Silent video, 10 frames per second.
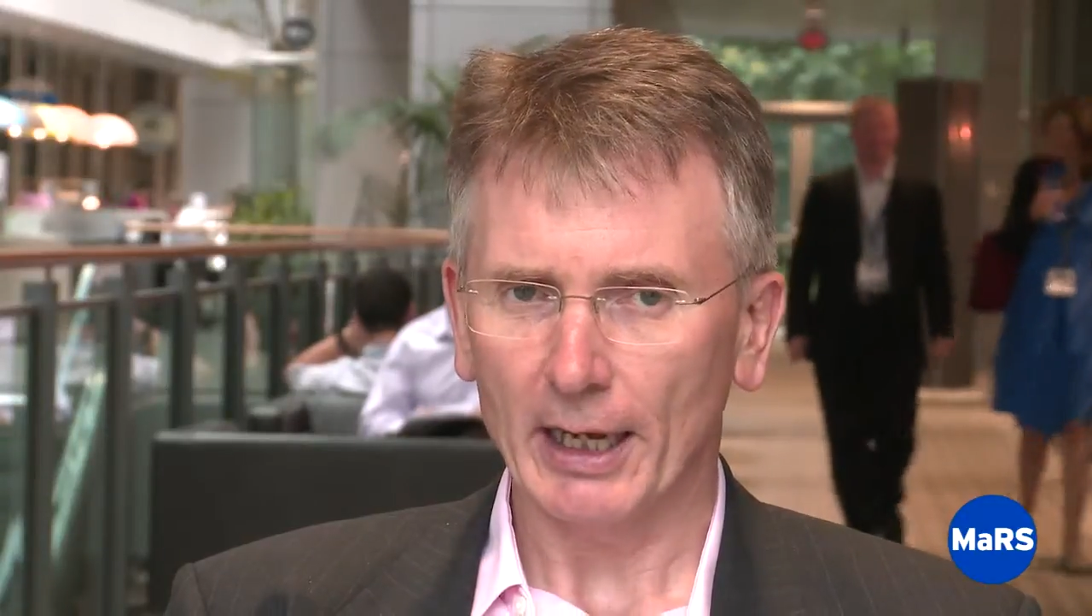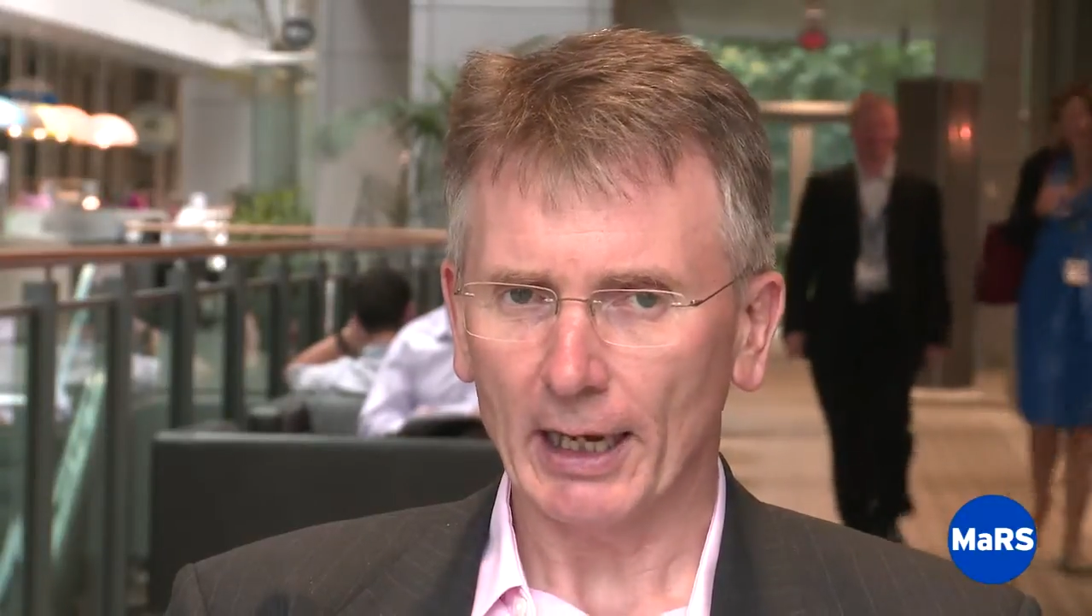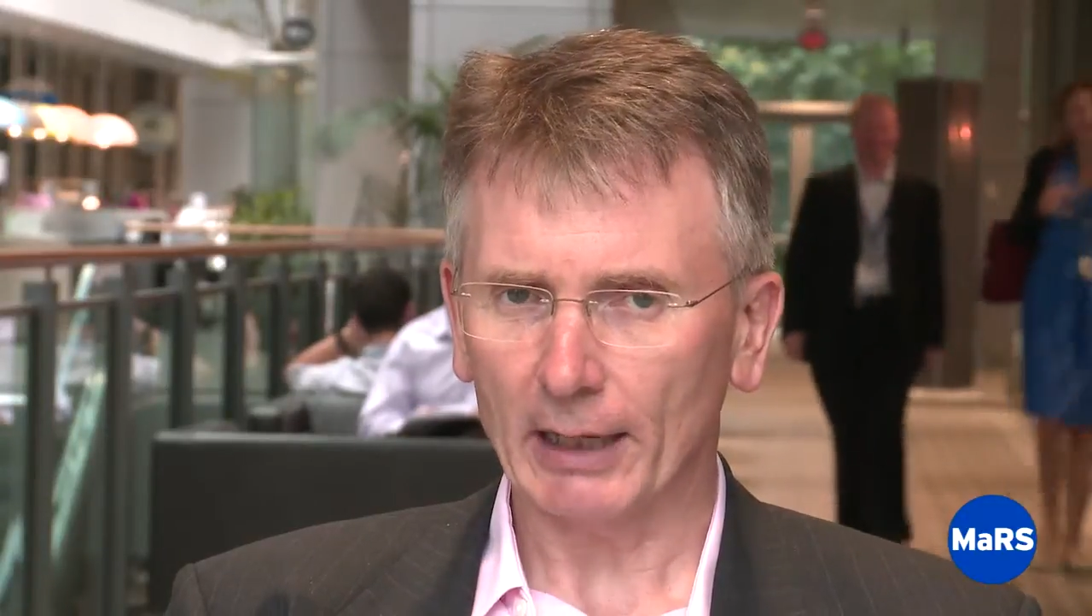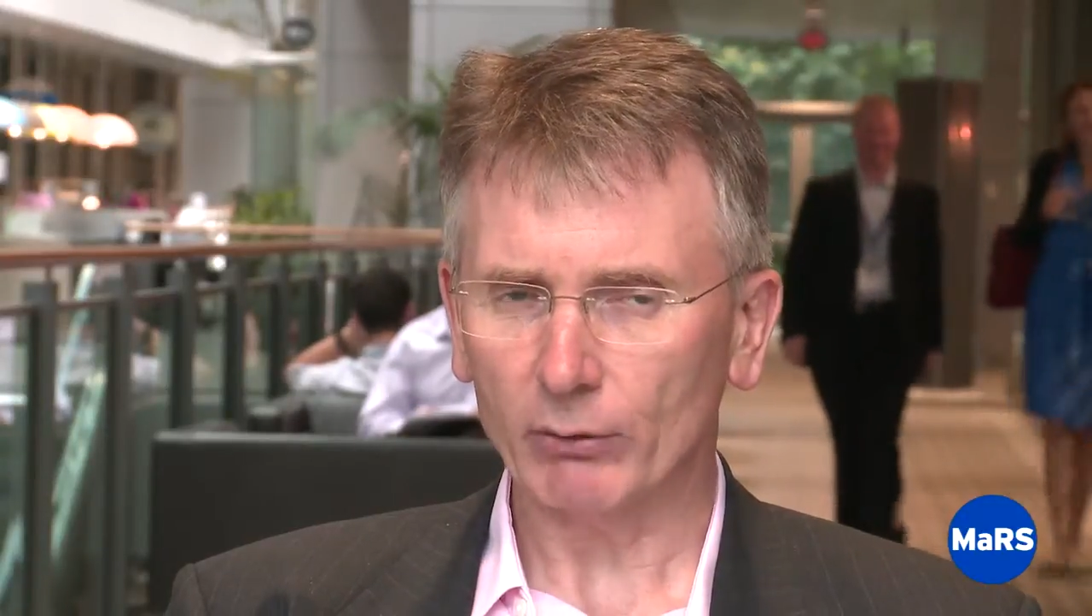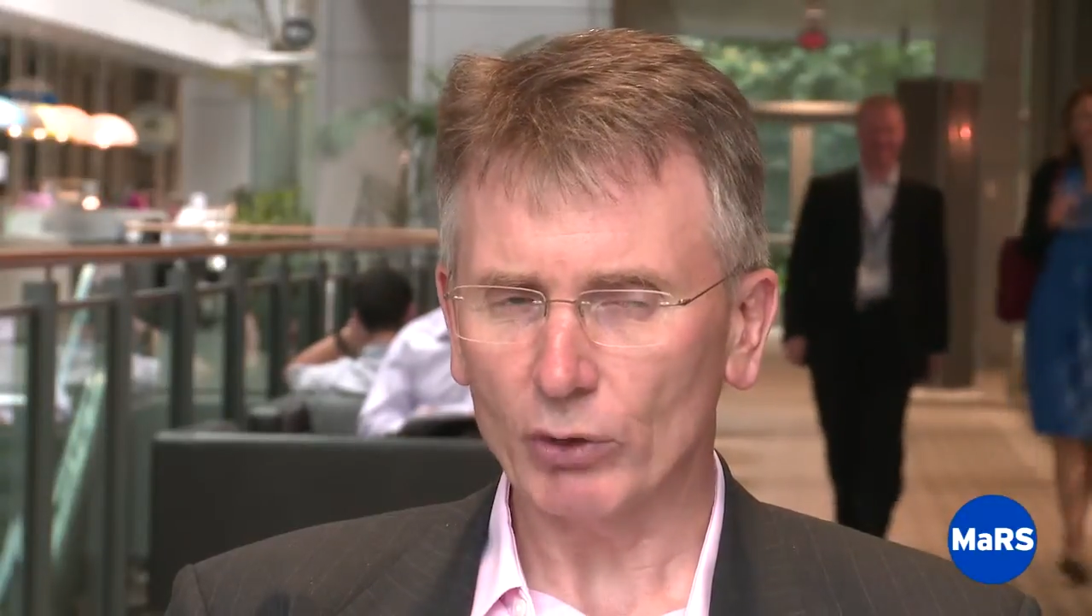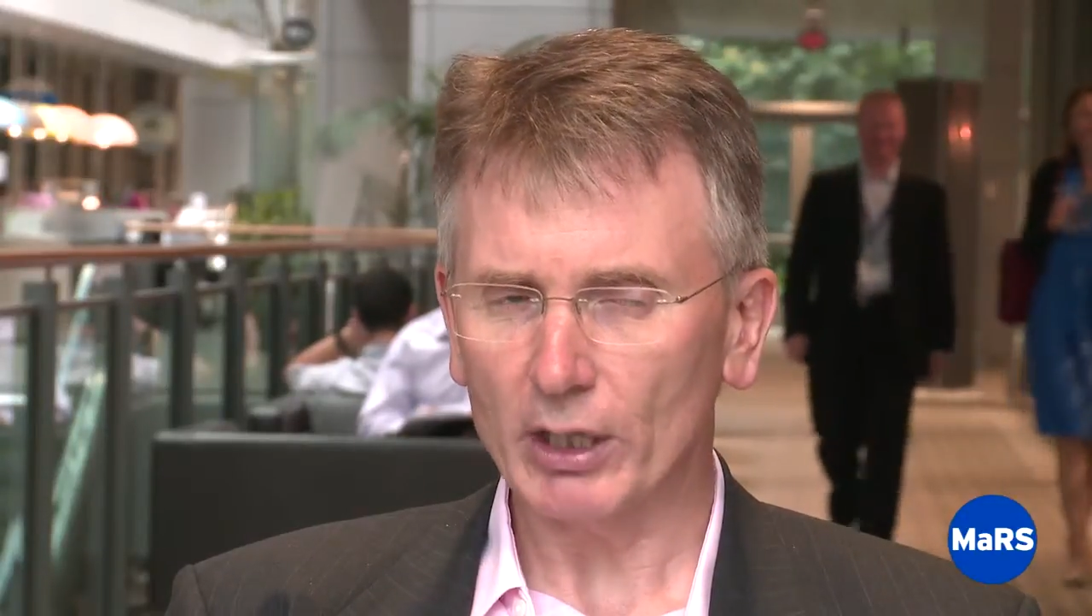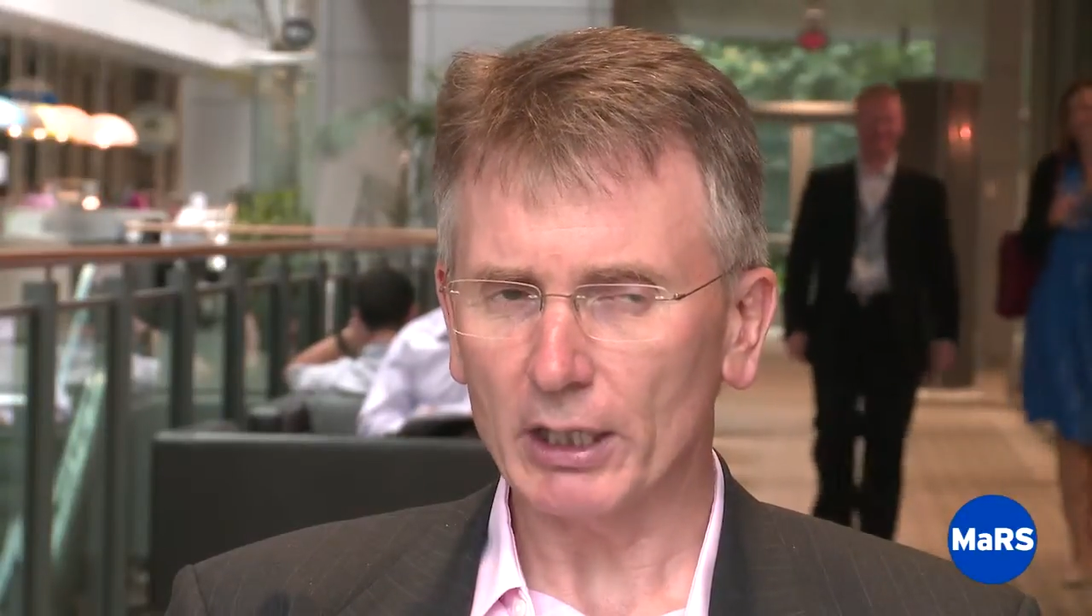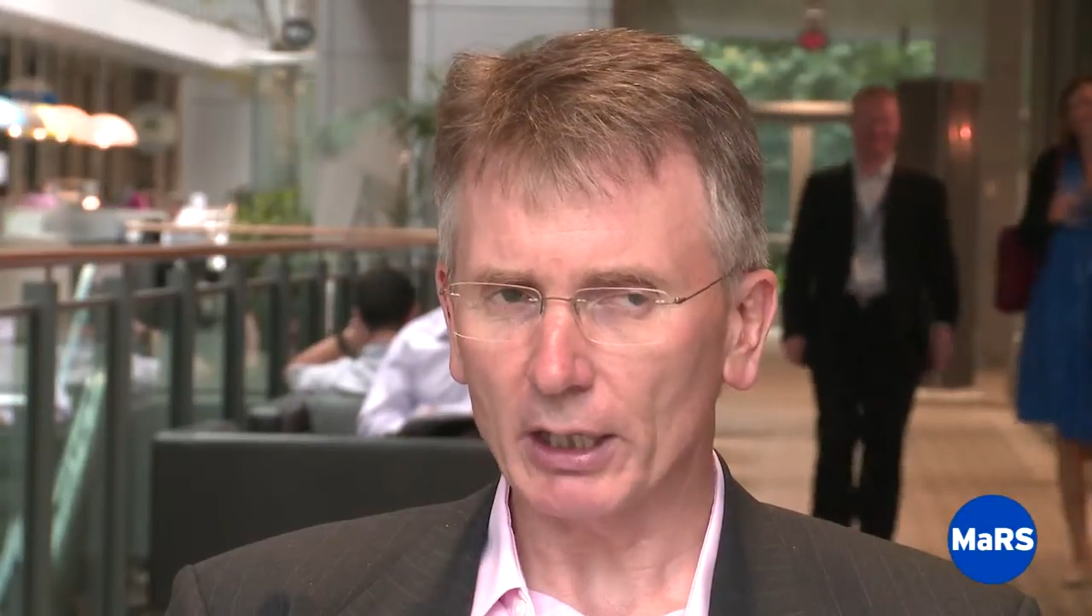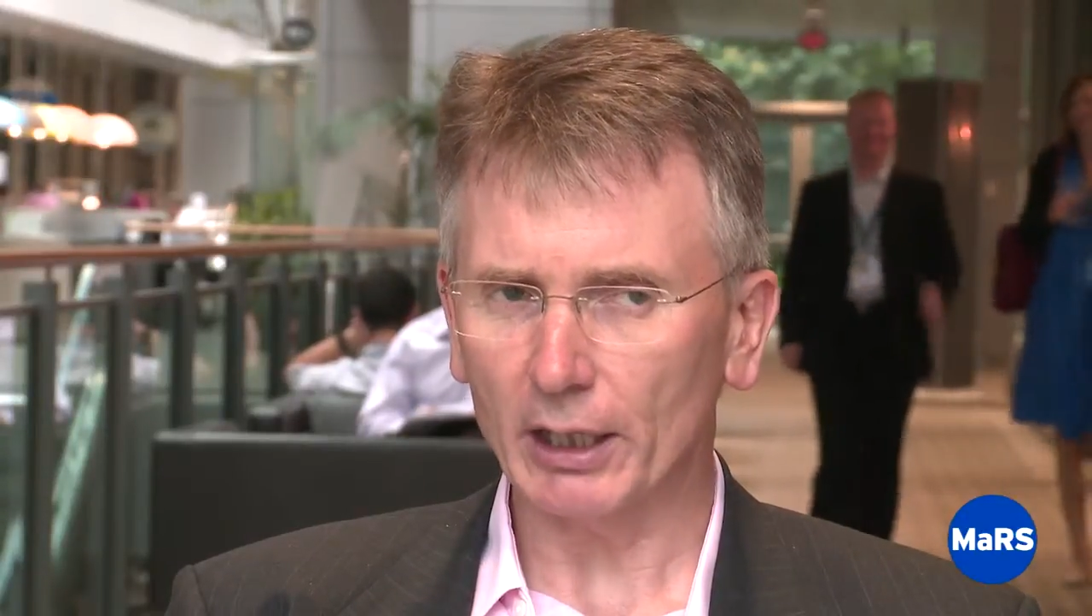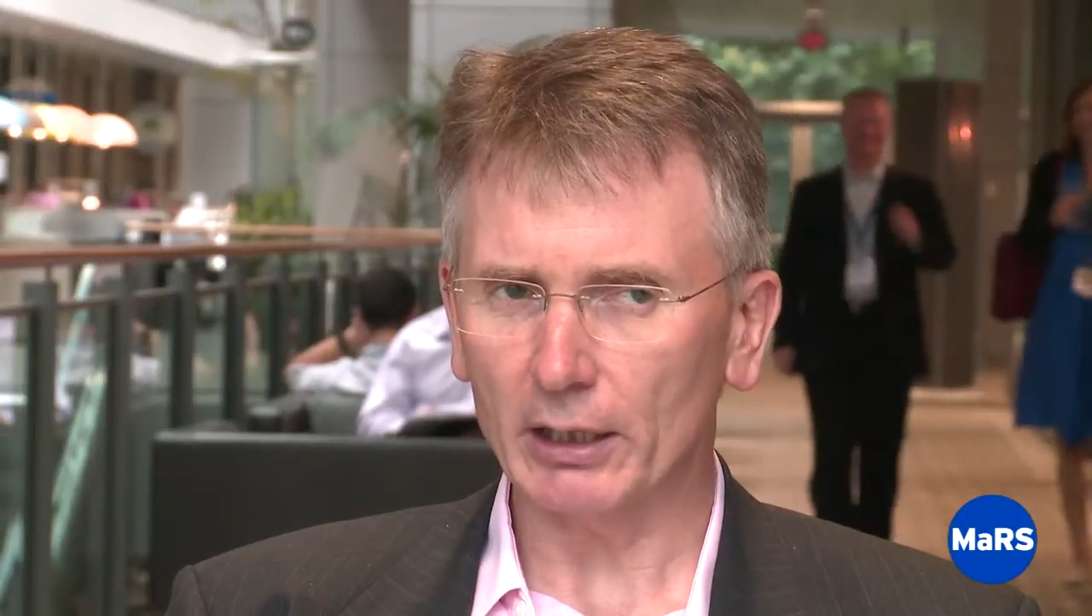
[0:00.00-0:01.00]
and
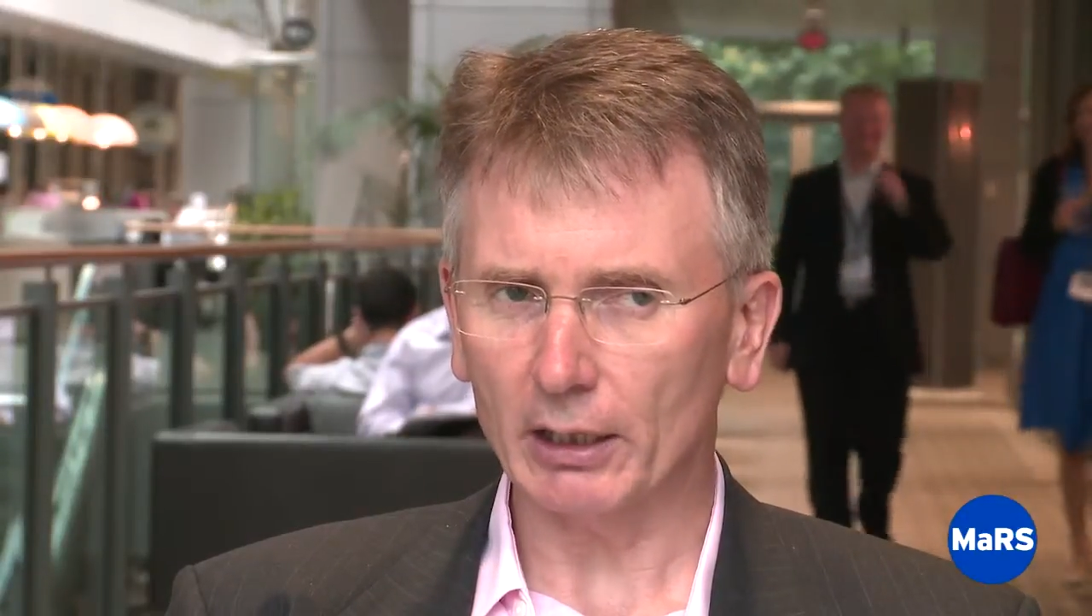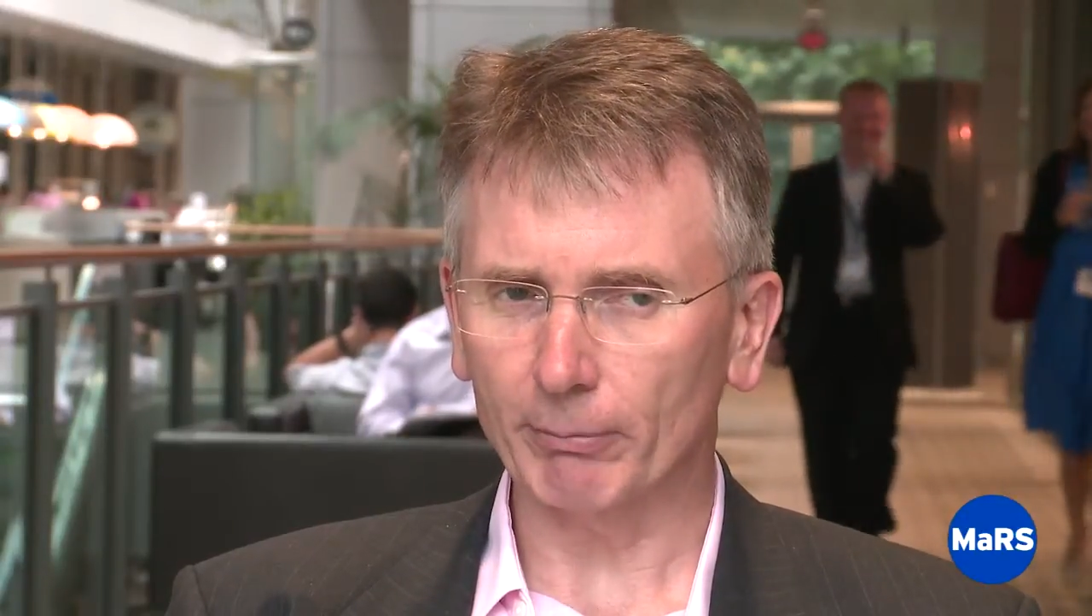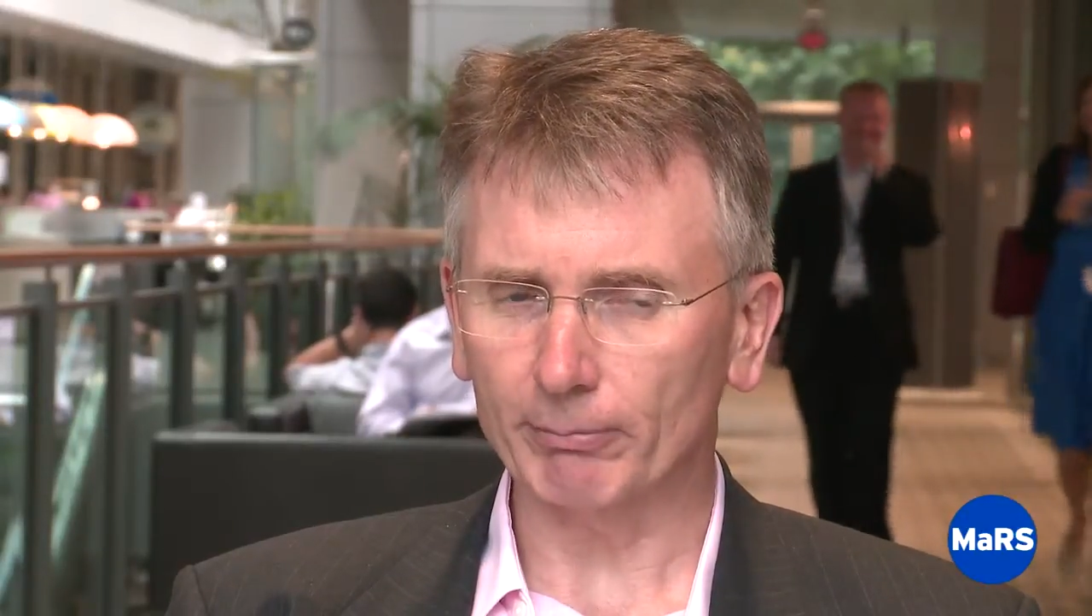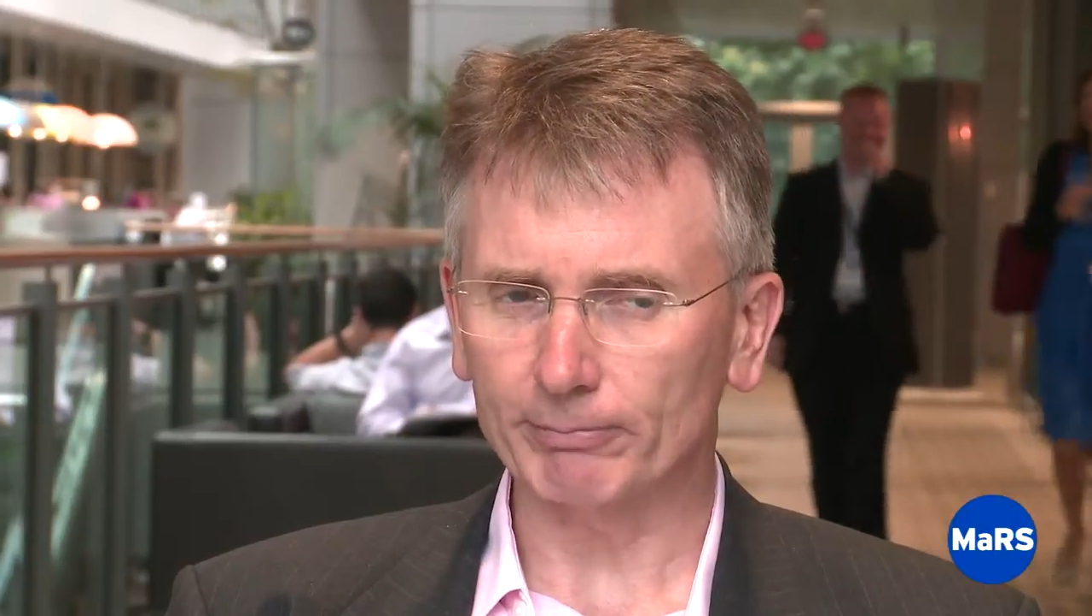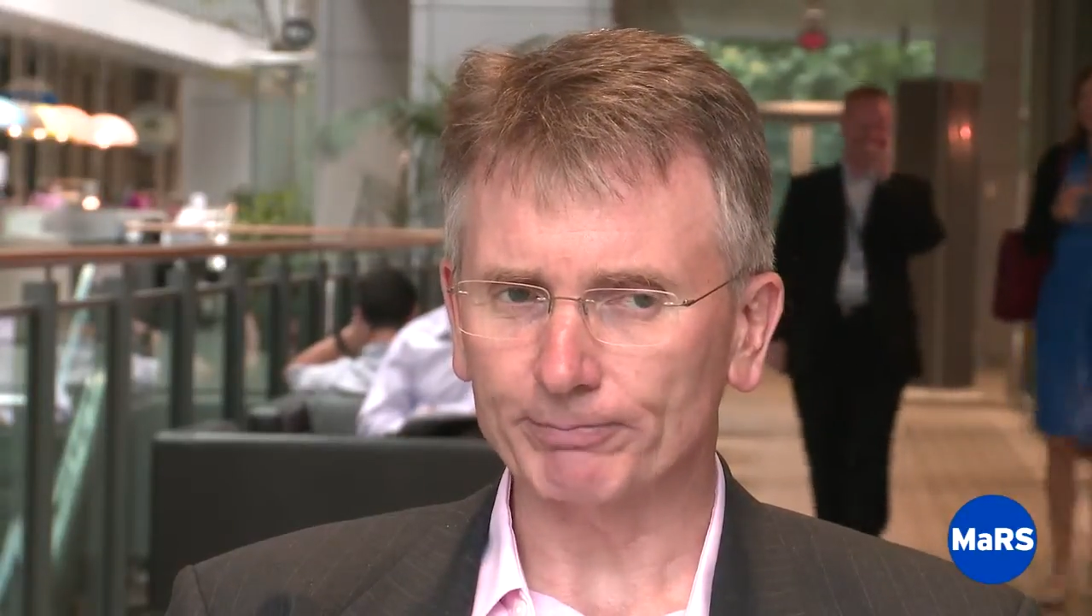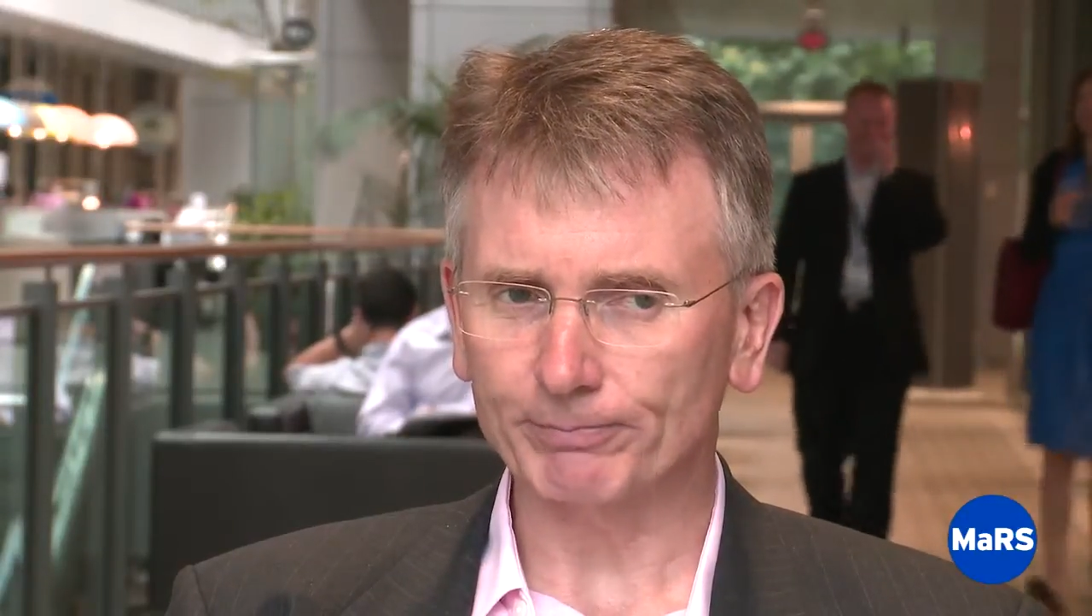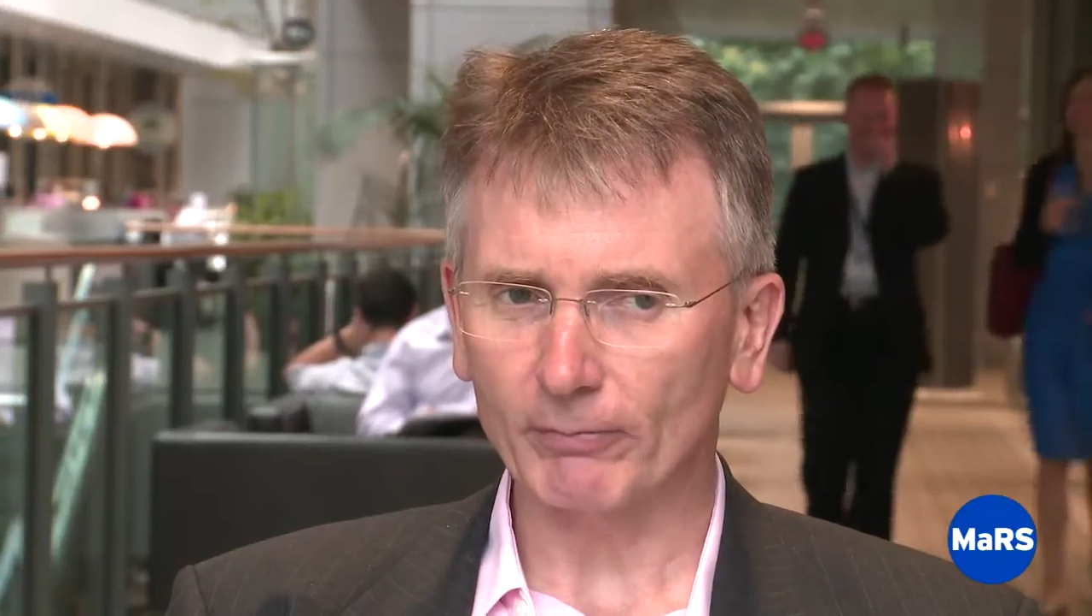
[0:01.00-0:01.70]
really a, um,